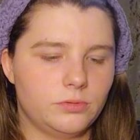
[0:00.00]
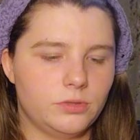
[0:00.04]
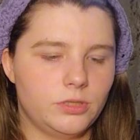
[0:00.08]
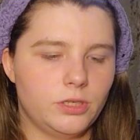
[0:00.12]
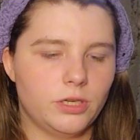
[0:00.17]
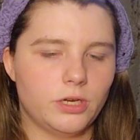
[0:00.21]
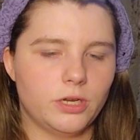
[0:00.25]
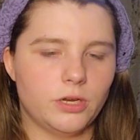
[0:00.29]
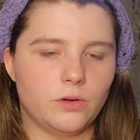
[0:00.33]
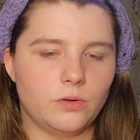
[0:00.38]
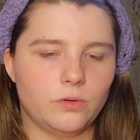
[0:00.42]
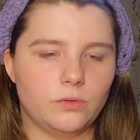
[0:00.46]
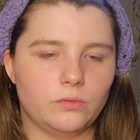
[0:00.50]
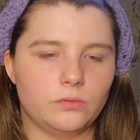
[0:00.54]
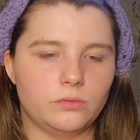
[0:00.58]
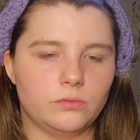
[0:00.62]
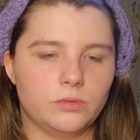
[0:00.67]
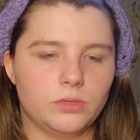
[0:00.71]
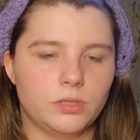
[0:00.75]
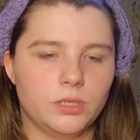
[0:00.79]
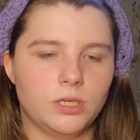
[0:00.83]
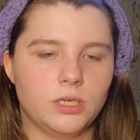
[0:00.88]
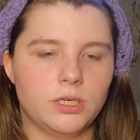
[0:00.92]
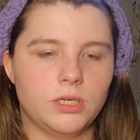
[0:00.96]
you know,
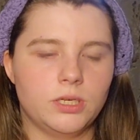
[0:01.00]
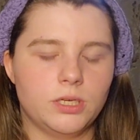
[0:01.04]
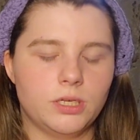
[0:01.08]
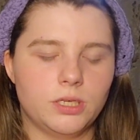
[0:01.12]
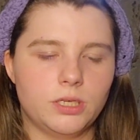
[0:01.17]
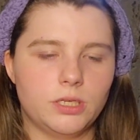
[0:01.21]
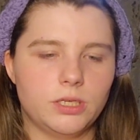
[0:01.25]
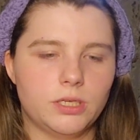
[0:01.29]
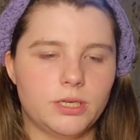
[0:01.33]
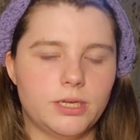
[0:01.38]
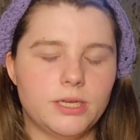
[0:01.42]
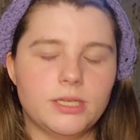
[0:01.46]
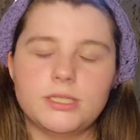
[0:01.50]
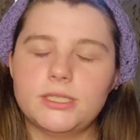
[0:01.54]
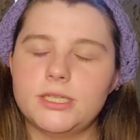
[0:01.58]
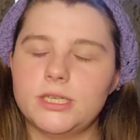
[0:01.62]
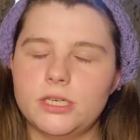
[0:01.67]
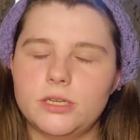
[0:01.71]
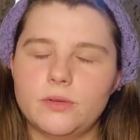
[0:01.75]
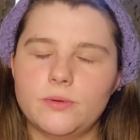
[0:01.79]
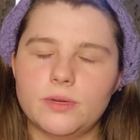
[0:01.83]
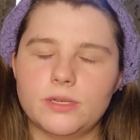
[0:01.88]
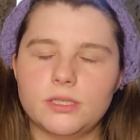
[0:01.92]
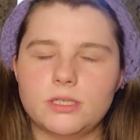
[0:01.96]

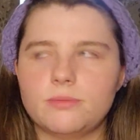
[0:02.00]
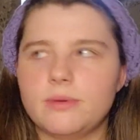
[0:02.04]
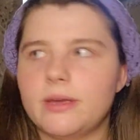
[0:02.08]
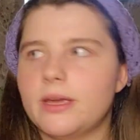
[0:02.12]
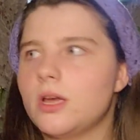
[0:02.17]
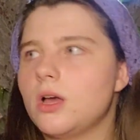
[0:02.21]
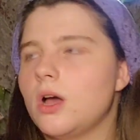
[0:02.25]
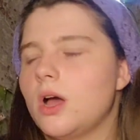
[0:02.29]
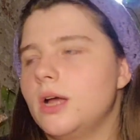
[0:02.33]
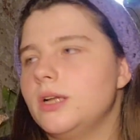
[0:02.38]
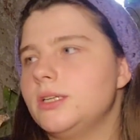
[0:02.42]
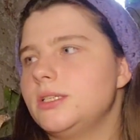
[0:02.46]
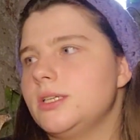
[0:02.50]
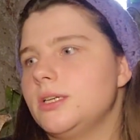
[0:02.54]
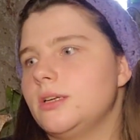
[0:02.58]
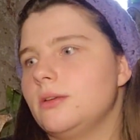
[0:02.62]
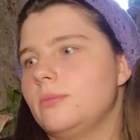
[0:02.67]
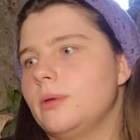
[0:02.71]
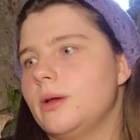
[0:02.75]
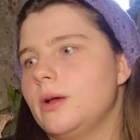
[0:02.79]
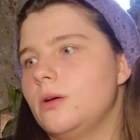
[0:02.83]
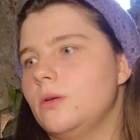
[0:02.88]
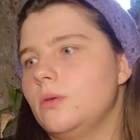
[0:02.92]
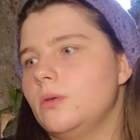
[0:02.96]
continuing to make content
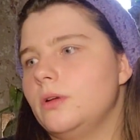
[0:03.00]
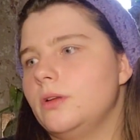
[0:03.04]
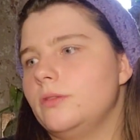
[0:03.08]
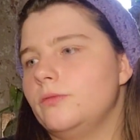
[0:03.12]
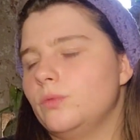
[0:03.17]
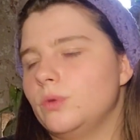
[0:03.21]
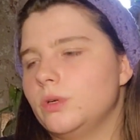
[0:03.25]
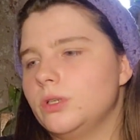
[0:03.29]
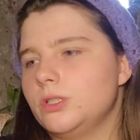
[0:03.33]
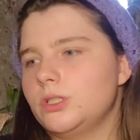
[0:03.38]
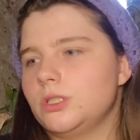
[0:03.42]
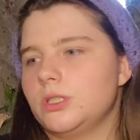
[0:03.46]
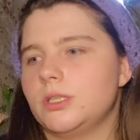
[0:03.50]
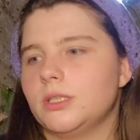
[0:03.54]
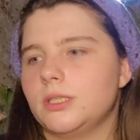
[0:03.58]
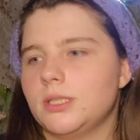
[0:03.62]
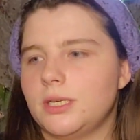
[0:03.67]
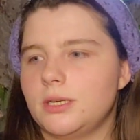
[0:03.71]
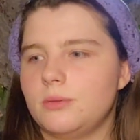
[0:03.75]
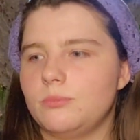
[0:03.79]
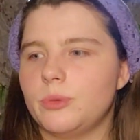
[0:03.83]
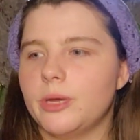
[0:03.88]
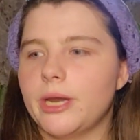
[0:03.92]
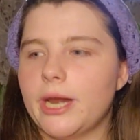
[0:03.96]
about,
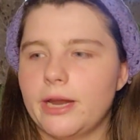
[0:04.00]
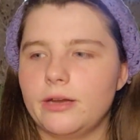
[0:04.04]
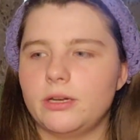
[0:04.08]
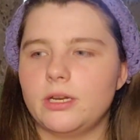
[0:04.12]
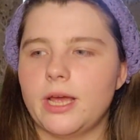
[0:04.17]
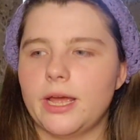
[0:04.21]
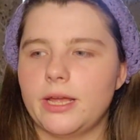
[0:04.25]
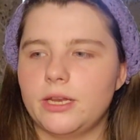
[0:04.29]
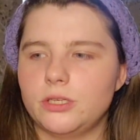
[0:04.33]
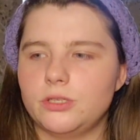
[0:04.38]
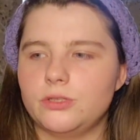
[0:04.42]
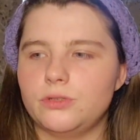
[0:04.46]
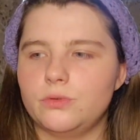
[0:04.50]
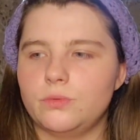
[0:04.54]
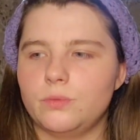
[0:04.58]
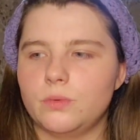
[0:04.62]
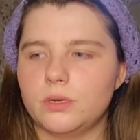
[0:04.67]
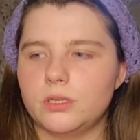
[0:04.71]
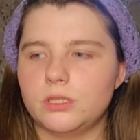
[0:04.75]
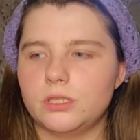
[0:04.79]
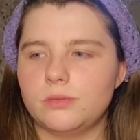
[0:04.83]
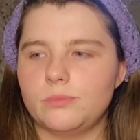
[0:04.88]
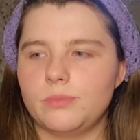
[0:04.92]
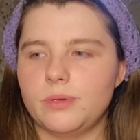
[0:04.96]
unfortunately. But I do
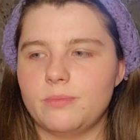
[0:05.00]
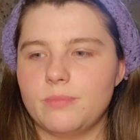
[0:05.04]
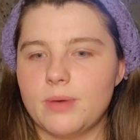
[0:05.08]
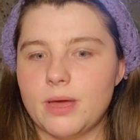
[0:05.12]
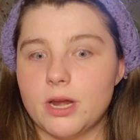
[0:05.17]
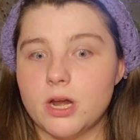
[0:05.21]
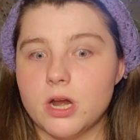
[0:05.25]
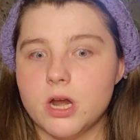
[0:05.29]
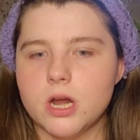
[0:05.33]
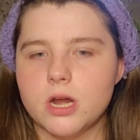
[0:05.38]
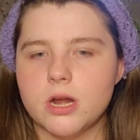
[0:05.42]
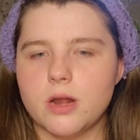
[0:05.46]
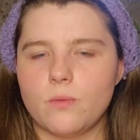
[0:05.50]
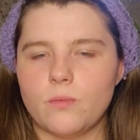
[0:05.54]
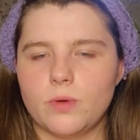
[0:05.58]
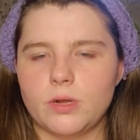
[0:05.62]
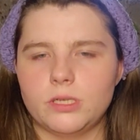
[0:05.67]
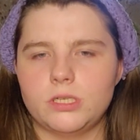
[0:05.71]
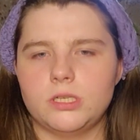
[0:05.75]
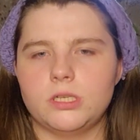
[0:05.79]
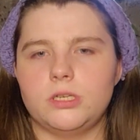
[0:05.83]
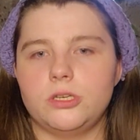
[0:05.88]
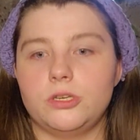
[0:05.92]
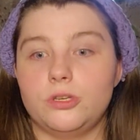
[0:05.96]
want to be better, and I
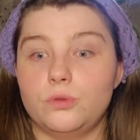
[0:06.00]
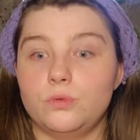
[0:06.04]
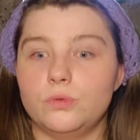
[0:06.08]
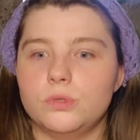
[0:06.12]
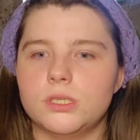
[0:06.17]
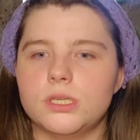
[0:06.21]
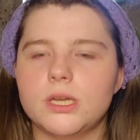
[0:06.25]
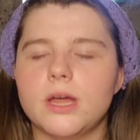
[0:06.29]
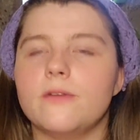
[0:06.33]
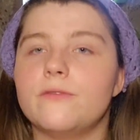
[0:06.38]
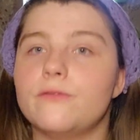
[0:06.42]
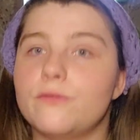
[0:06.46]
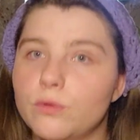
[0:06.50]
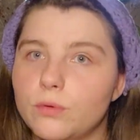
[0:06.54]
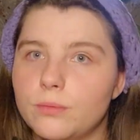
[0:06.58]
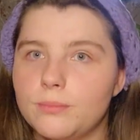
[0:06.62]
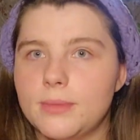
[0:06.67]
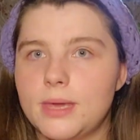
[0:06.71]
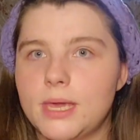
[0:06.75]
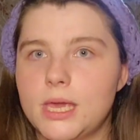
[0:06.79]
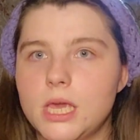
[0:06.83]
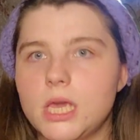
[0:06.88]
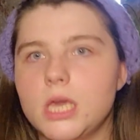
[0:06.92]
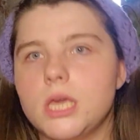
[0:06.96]
want to do stuff for
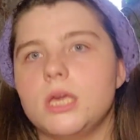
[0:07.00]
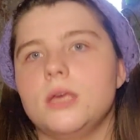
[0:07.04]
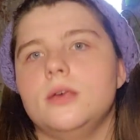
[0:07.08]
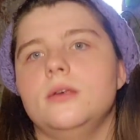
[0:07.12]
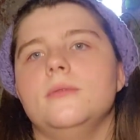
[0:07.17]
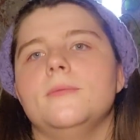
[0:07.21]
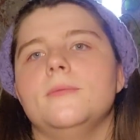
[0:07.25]
me.